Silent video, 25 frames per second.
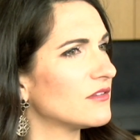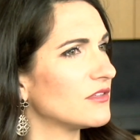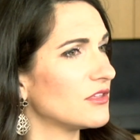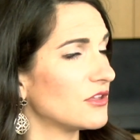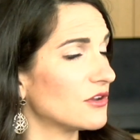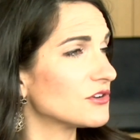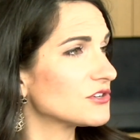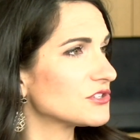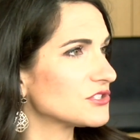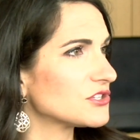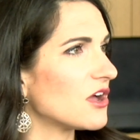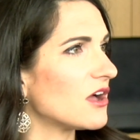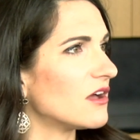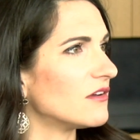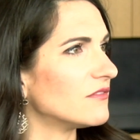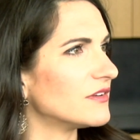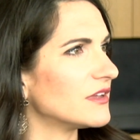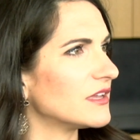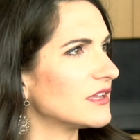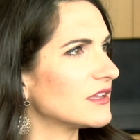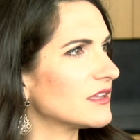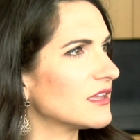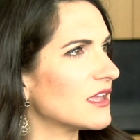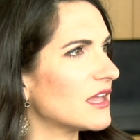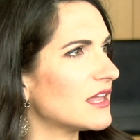you're
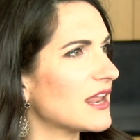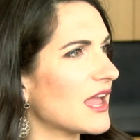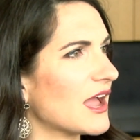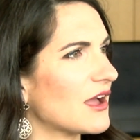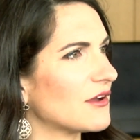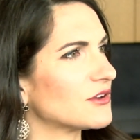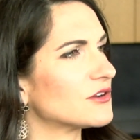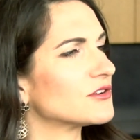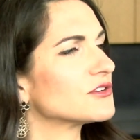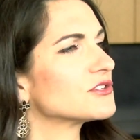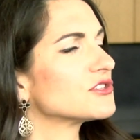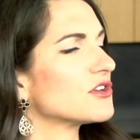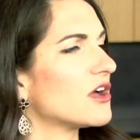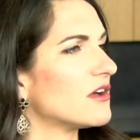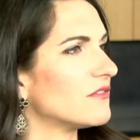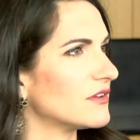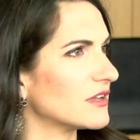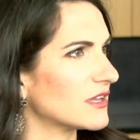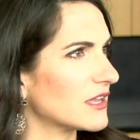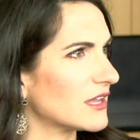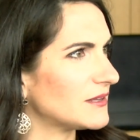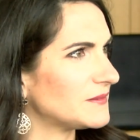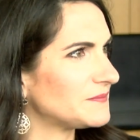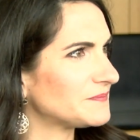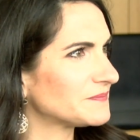solving and how you're
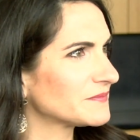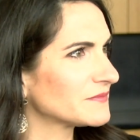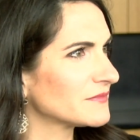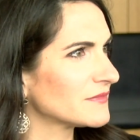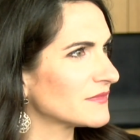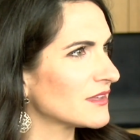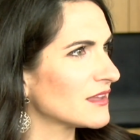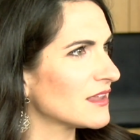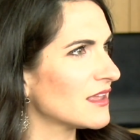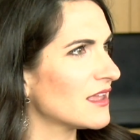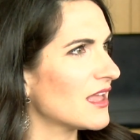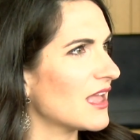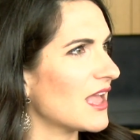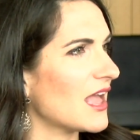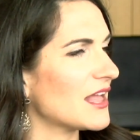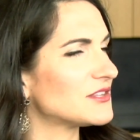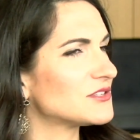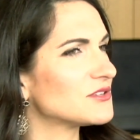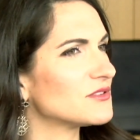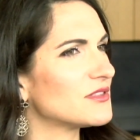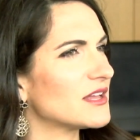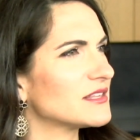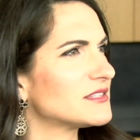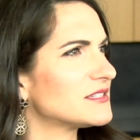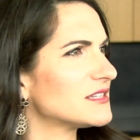solving it. And
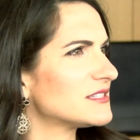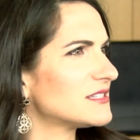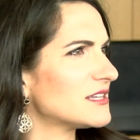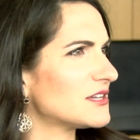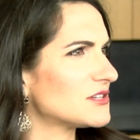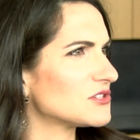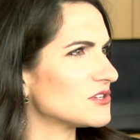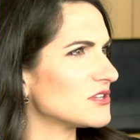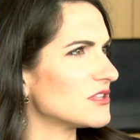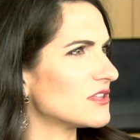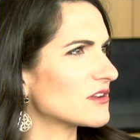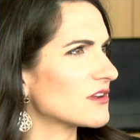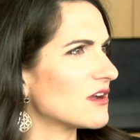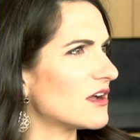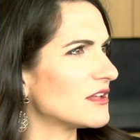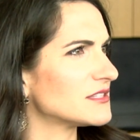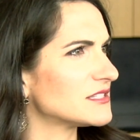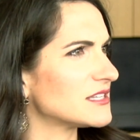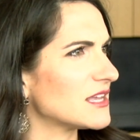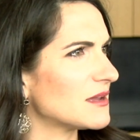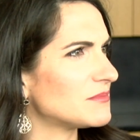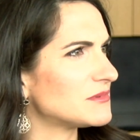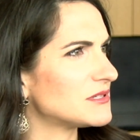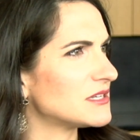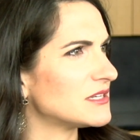so that's essentially the
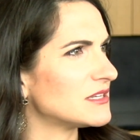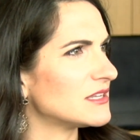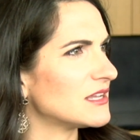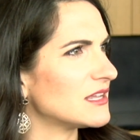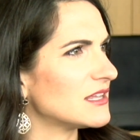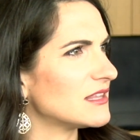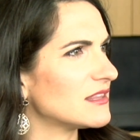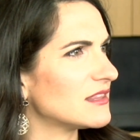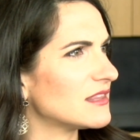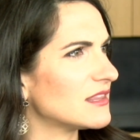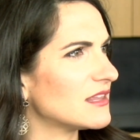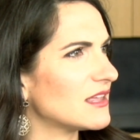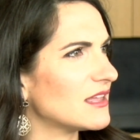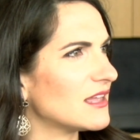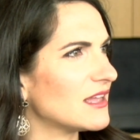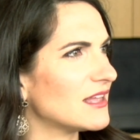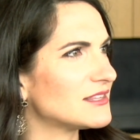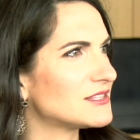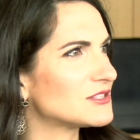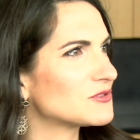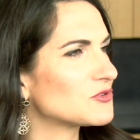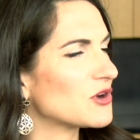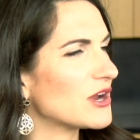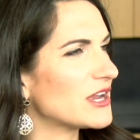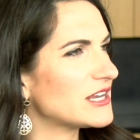concept, and
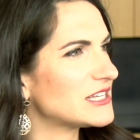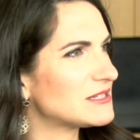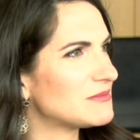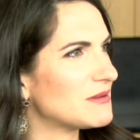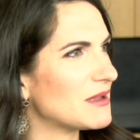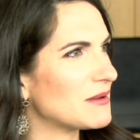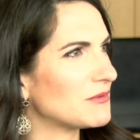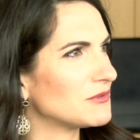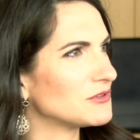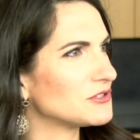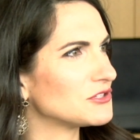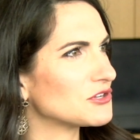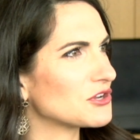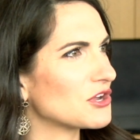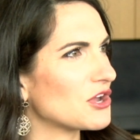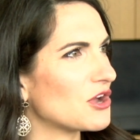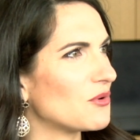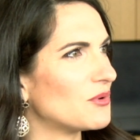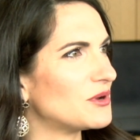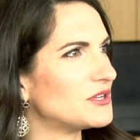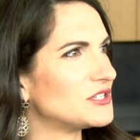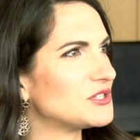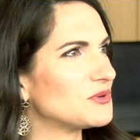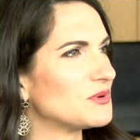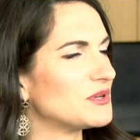it's great to be able to
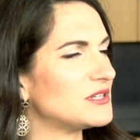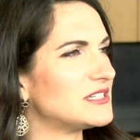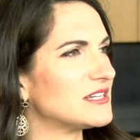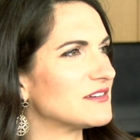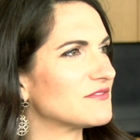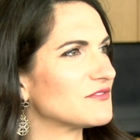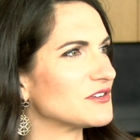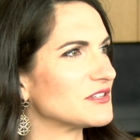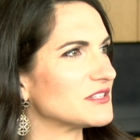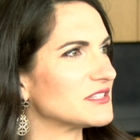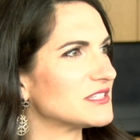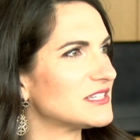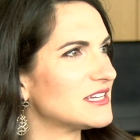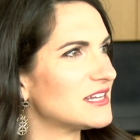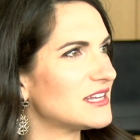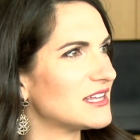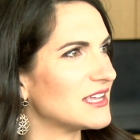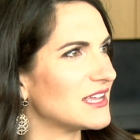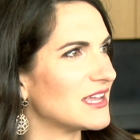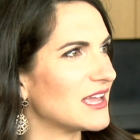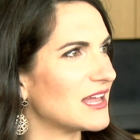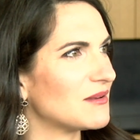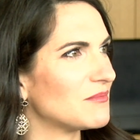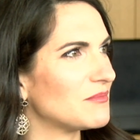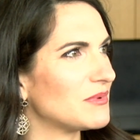go into a different
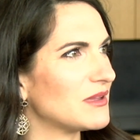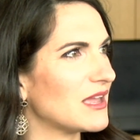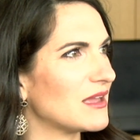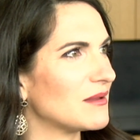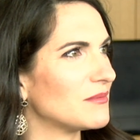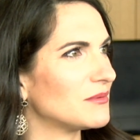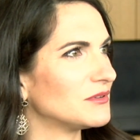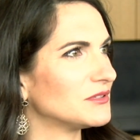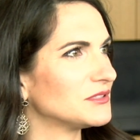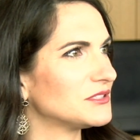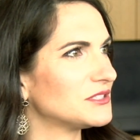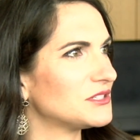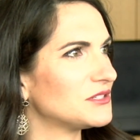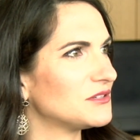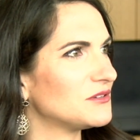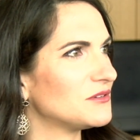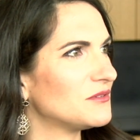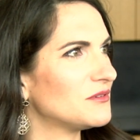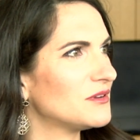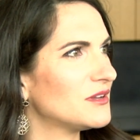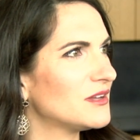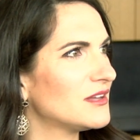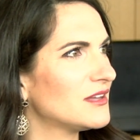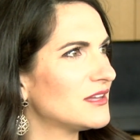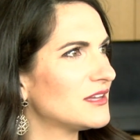city and be able
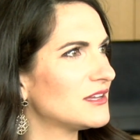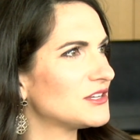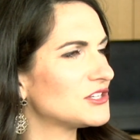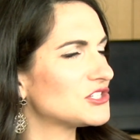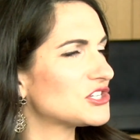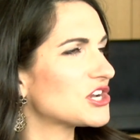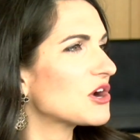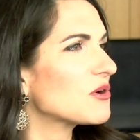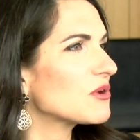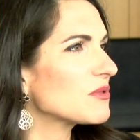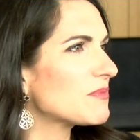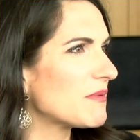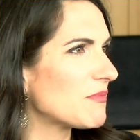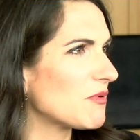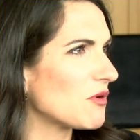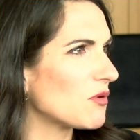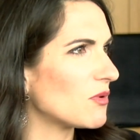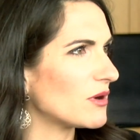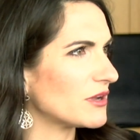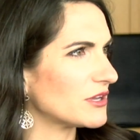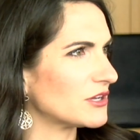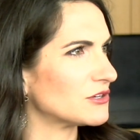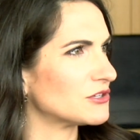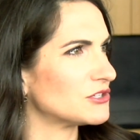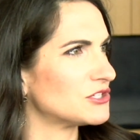to share with people
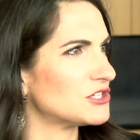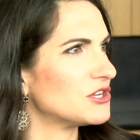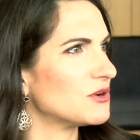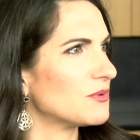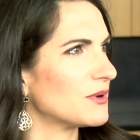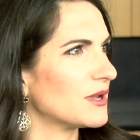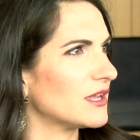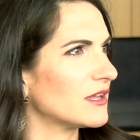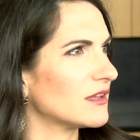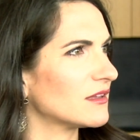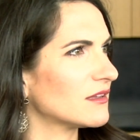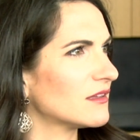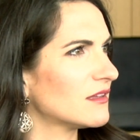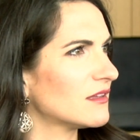what you're doing.